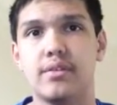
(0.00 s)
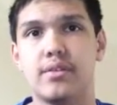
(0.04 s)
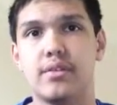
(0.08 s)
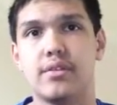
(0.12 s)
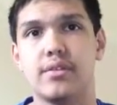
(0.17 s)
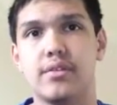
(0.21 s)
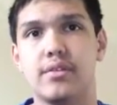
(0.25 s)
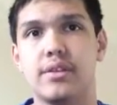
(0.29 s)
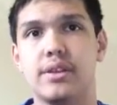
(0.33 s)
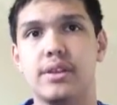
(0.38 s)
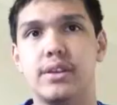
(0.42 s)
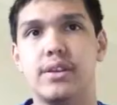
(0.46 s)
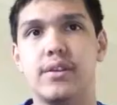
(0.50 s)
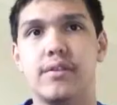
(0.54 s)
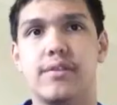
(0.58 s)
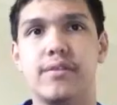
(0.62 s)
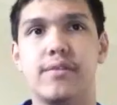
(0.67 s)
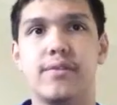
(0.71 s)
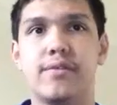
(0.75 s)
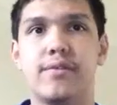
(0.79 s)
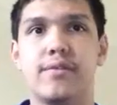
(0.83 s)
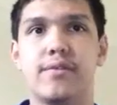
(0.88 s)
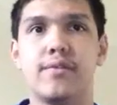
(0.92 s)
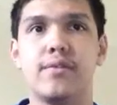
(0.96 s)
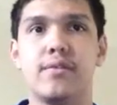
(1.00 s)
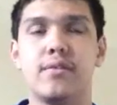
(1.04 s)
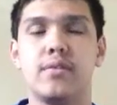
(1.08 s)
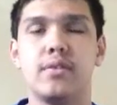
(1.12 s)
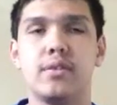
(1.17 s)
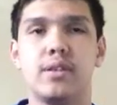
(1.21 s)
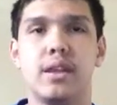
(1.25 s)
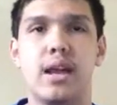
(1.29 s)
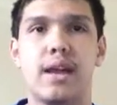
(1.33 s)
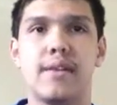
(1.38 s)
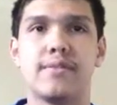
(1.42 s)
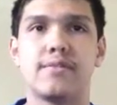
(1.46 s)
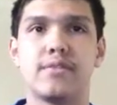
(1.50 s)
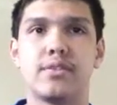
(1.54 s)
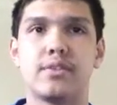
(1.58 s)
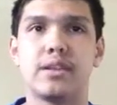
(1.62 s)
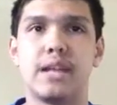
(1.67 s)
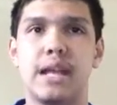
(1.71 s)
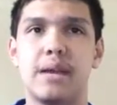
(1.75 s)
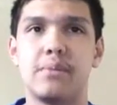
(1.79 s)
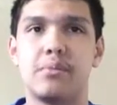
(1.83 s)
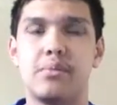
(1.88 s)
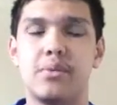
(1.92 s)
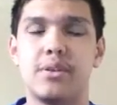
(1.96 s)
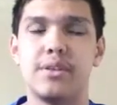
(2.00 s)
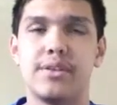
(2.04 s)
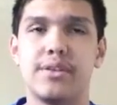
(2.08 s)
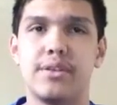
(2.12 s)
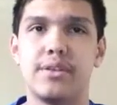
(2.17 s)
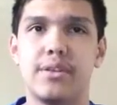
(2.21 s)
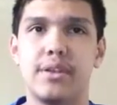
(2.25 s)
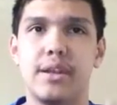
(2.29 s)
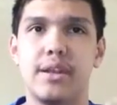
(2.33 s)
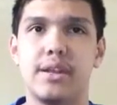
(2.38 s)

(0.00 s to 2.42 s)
during after lap 1,